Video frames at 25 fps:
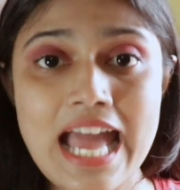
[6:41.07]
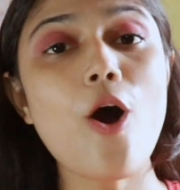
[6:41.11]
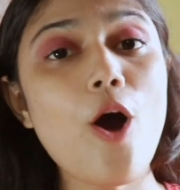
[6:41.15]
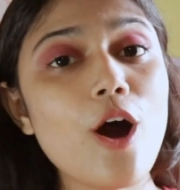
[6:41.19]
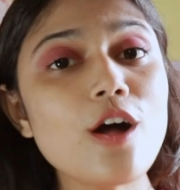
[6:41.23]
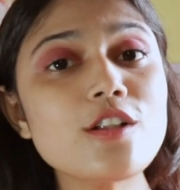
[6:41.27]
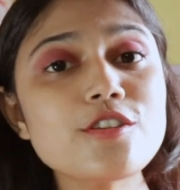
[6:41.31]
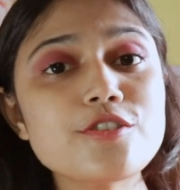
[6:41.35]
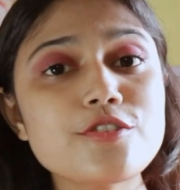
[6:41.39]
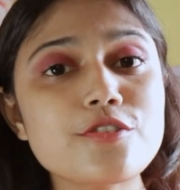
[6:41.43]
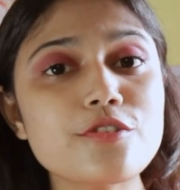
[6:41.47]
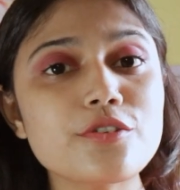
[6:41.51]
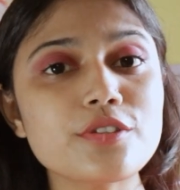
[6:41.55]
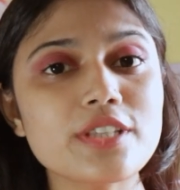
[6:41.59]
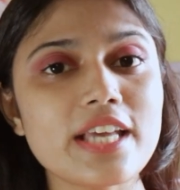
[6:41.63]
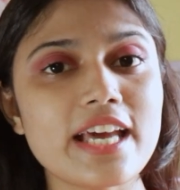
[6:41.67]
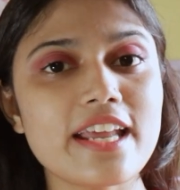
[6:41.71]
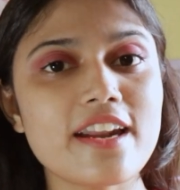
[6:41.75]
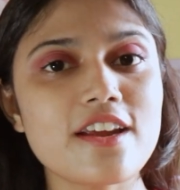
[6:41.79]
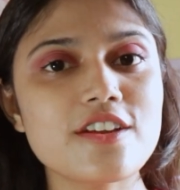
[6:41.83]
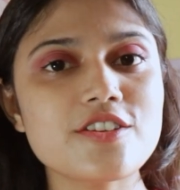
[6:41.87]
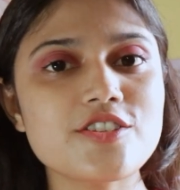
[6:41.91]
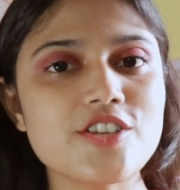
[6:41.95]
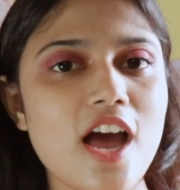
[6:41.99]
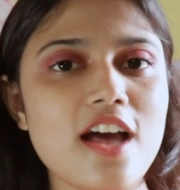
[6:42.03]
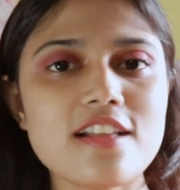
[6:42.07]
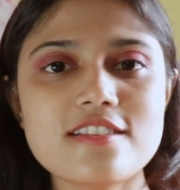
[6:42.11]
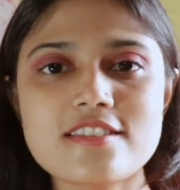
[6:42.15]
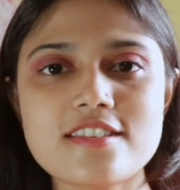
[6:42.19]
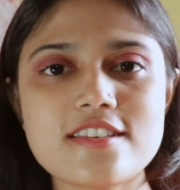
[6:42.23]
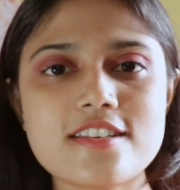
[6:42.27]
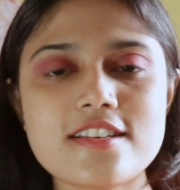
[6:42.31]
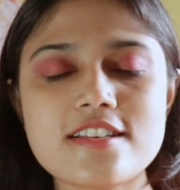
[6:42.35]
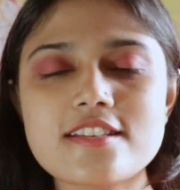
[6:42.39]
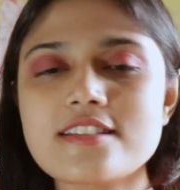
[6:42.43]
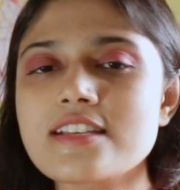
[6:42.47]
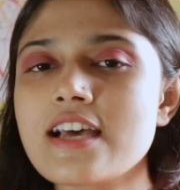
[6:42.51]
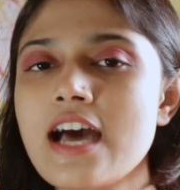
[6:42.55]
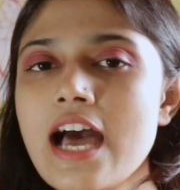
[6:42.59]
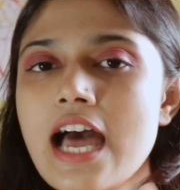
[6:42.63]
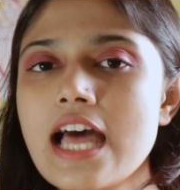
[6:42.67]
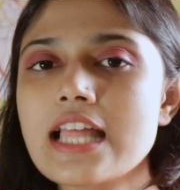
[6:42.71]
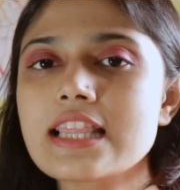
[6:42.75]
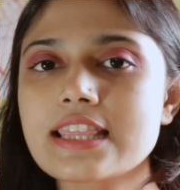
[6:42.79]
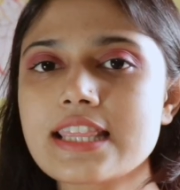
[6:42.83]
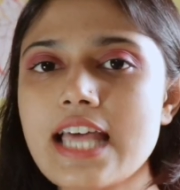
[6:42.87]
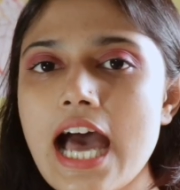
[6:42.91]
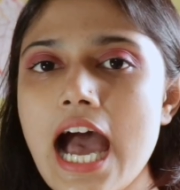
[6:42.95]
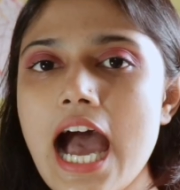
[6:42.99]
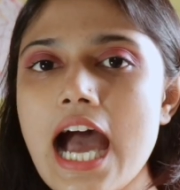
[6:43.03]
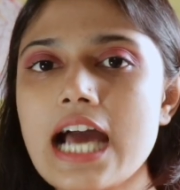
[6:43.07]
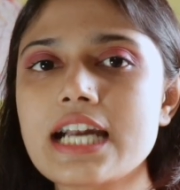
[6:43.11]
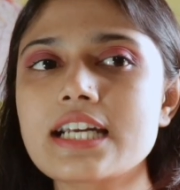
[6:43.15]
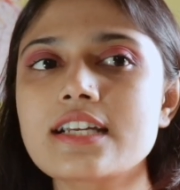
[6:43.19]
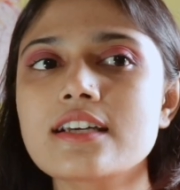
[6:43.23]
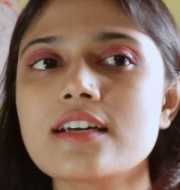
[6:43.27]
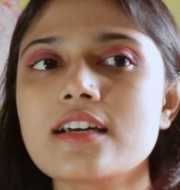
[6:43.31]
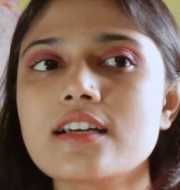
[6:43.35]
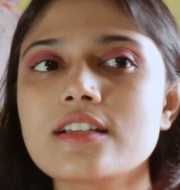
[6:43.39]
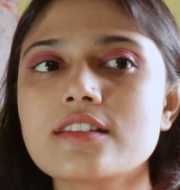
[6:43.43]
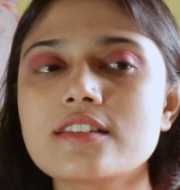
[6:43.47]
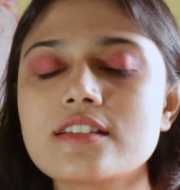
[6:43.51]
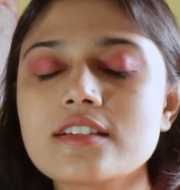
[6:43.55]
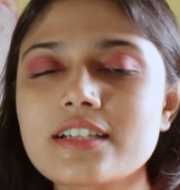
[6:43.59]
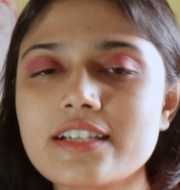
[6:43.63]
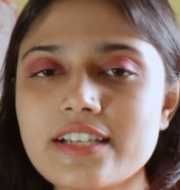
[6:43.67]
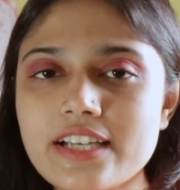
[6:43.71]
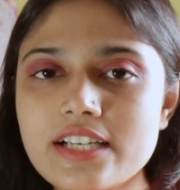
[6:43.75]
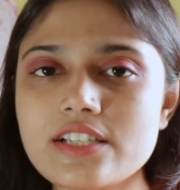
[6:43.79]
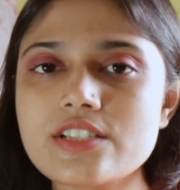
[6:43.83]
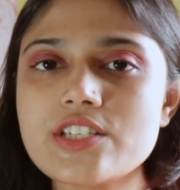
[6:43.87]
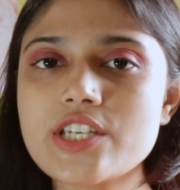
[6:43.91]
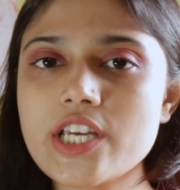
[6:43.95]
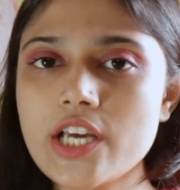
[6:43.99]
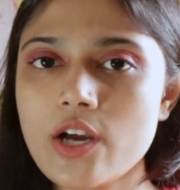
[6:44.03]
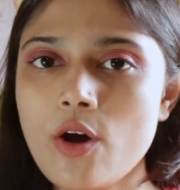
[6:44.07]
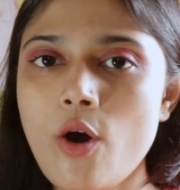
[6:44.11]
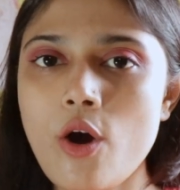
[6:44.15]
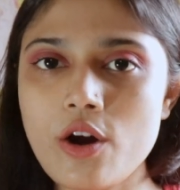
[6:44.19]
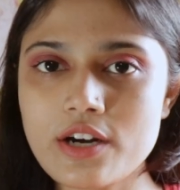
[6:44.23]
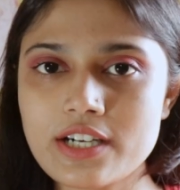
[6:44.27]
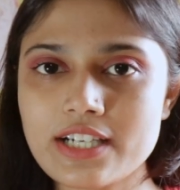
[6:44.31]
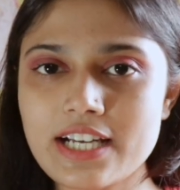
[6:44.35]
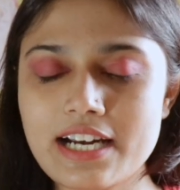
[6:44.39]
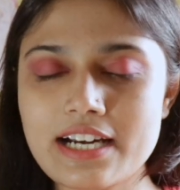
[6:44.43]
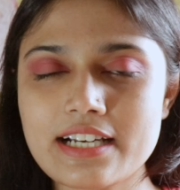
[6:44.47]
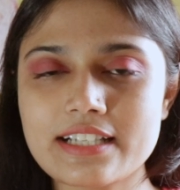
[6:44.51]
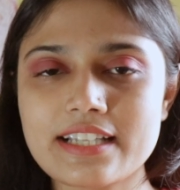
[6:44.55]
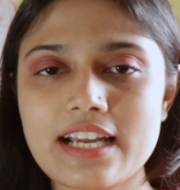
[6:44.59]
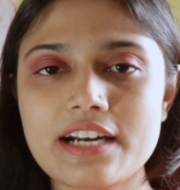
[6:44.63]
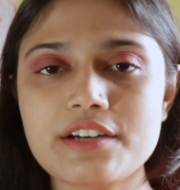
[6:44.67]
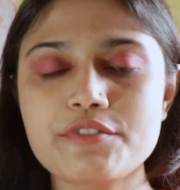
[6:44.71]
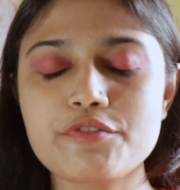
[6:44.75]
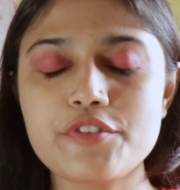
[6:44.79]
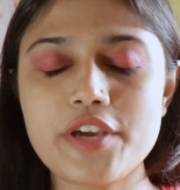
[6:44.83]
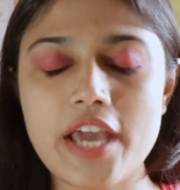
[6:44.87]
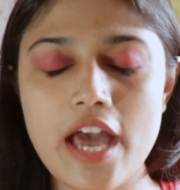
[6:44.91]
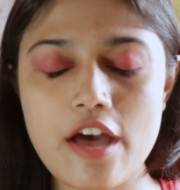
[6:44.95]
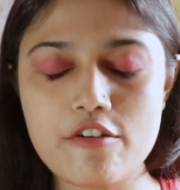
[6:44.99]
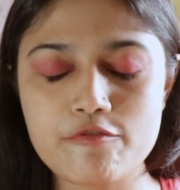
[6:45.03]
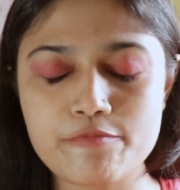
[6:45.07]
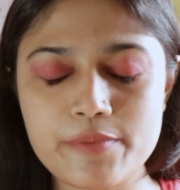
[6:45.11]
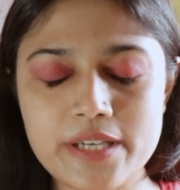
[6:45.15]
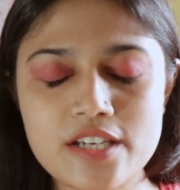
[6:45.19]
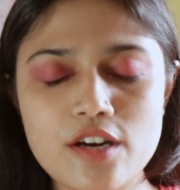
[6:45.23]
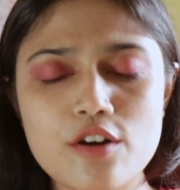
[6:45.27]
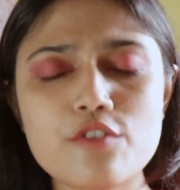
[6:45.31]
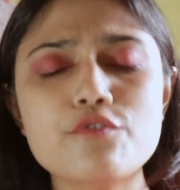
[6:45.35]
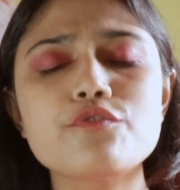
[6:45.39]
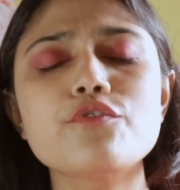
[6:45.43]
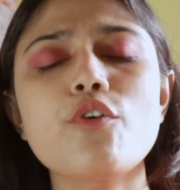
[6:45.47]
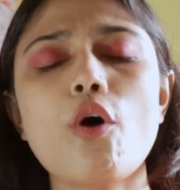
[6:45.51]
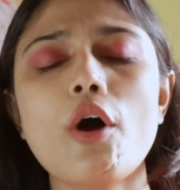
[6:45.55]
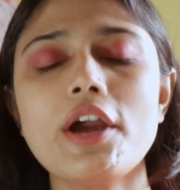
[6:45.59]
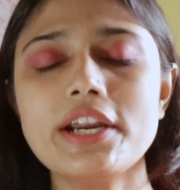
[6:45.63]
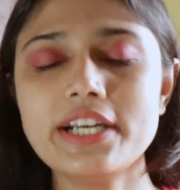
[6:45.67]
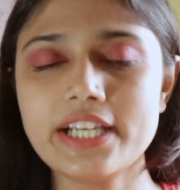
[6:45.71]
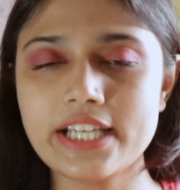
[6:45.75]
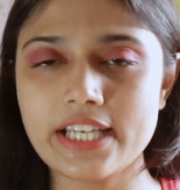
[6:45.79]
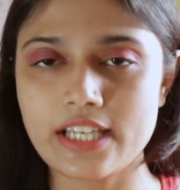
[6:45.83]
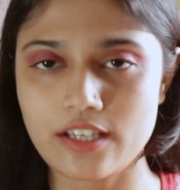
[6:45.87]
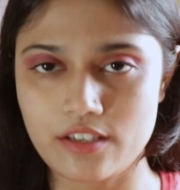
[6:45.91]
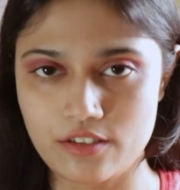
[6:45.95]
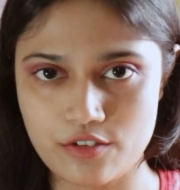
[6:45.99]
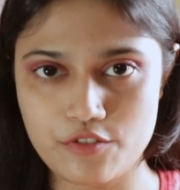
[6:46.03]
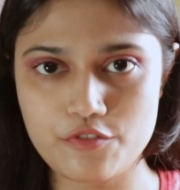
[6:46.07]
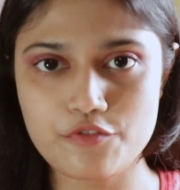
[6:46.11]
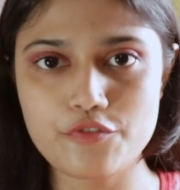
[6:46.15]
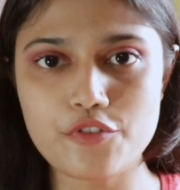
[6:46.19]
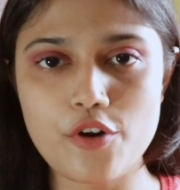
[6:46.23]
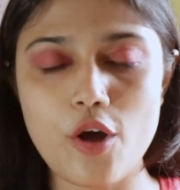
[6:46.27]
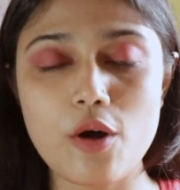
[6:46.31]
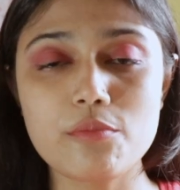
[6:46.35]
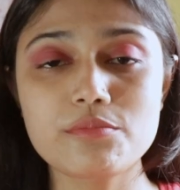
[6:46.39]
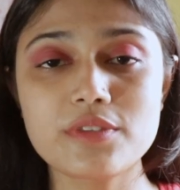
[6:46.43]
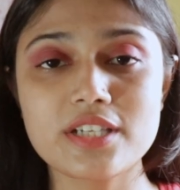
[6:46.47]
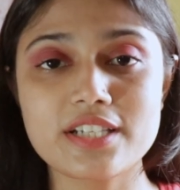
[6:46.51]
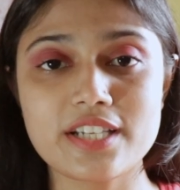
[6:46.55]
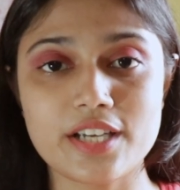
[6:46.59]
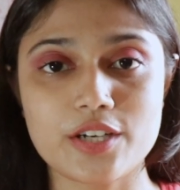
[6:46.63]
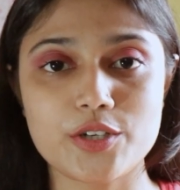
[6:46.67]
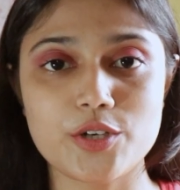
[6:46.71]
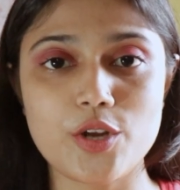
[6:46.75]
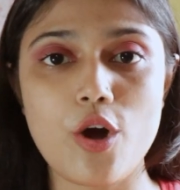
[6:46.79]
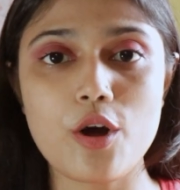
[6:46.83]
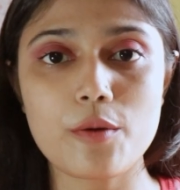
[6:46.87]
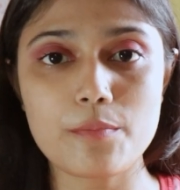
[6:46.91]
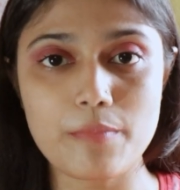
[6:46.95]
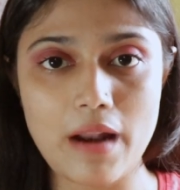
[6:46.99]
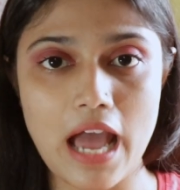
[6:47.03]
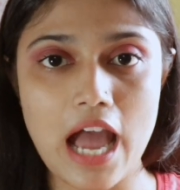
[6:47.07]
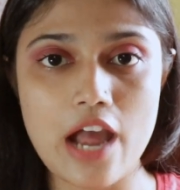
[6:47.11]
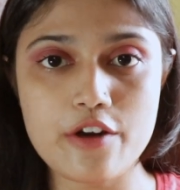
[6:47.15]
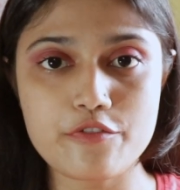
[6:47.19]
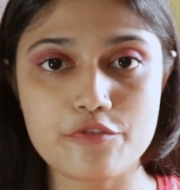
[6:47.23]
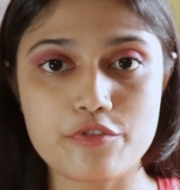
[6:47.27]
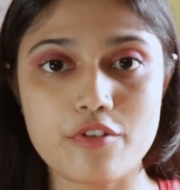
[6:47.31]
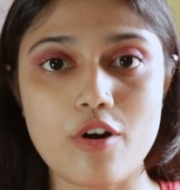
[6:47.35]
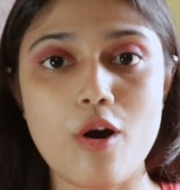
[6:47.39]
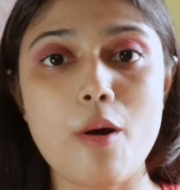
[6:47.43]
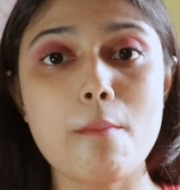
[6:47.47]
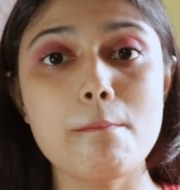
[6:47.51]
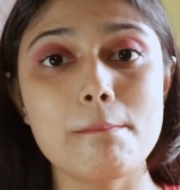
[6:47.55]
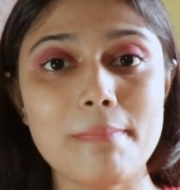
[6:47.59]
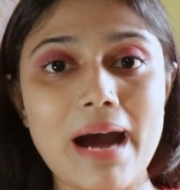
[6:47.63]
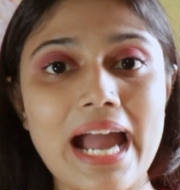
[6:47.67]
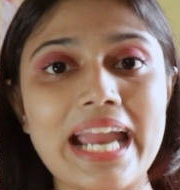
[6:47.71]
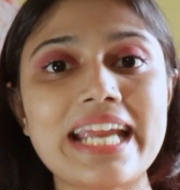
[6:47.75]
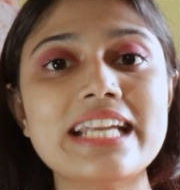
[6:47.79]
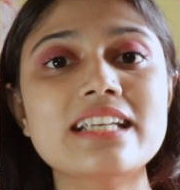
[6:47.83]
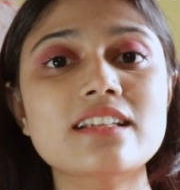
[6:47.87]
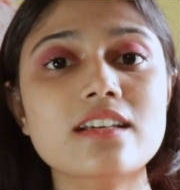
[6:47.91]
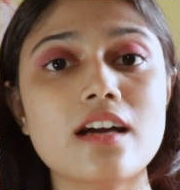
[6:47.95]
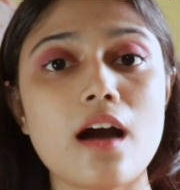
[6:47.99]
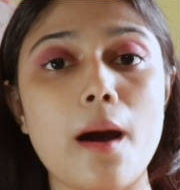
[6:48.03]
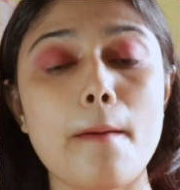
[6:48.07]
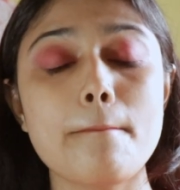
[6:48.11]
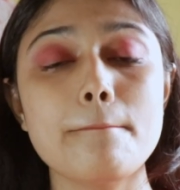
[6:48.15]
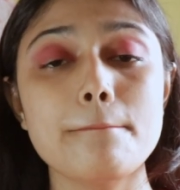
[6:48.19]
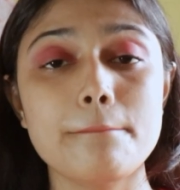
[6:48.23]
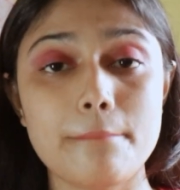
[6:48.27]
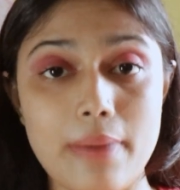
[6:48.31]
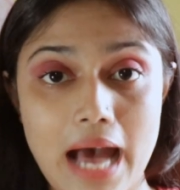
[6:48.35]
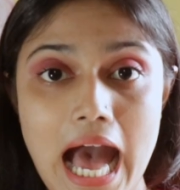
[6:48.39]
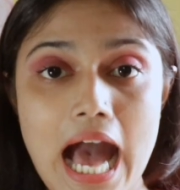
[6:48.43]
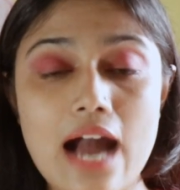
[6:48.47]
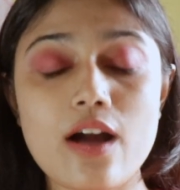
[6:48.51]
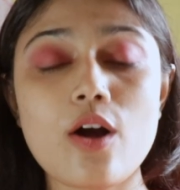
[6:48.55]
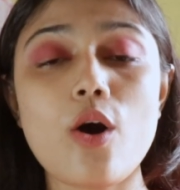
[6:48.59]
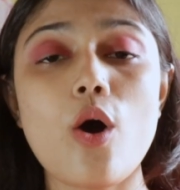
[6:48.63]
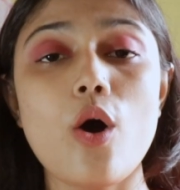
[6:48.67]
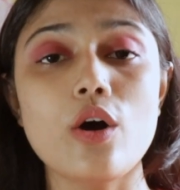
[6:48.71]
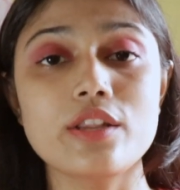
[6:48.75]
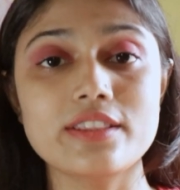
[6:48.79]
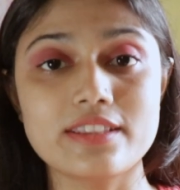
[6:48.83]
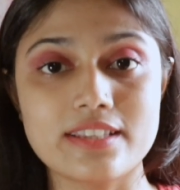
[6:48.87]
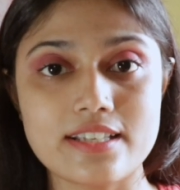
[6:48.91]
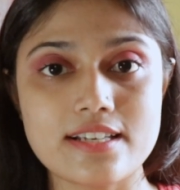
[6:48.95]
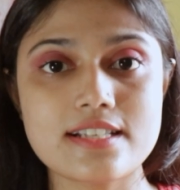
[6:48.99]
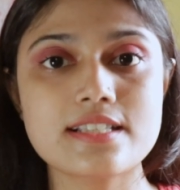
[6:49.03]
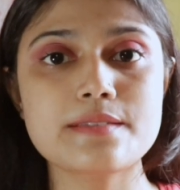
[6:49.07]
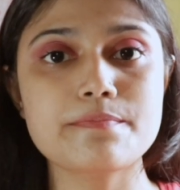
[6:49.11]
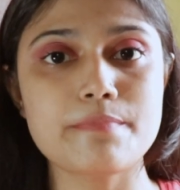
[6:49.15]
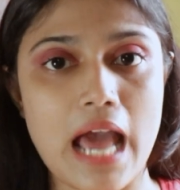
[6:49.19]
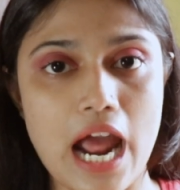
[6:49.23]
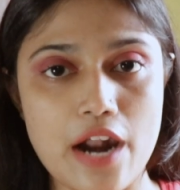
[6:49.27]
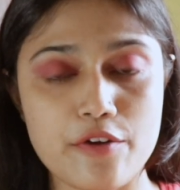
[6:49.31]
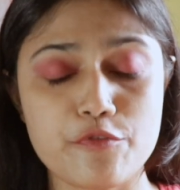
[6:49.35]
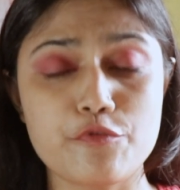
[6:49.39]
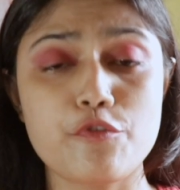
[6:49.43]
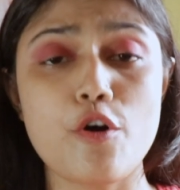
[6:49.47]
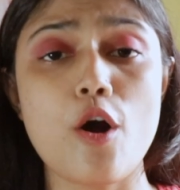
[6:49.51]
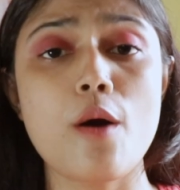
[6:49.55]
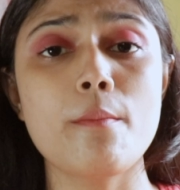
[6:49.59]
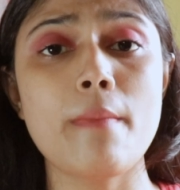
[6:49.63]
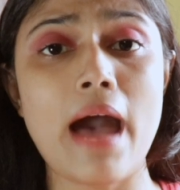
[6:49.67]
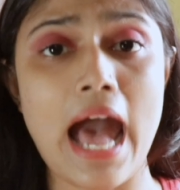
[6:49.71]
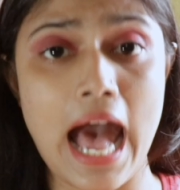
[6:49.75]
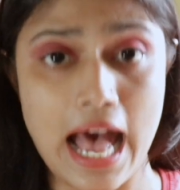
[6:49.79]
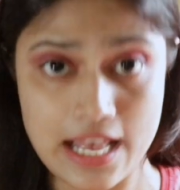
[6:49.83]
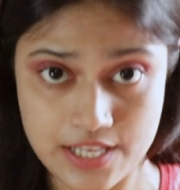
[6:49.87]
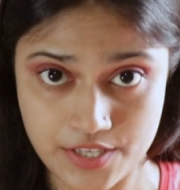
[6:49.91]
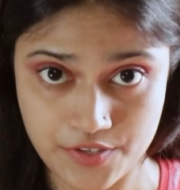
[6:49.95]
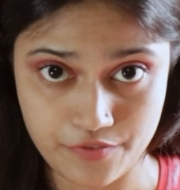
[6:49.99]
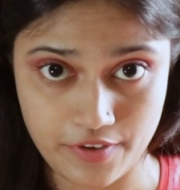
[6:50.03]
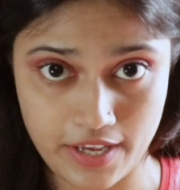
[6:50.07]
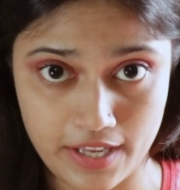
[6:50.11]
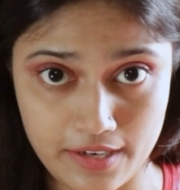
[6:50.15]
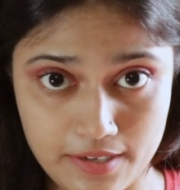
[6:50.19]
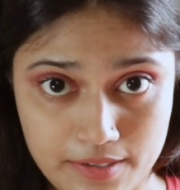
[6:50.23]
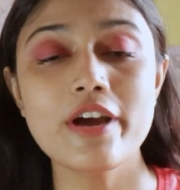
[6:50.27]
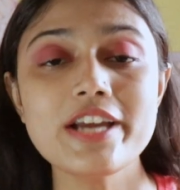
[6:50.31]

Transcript: Also, there are chances that the cringy content that we have been avoiding from the TikTok platform might come back on this platform as well,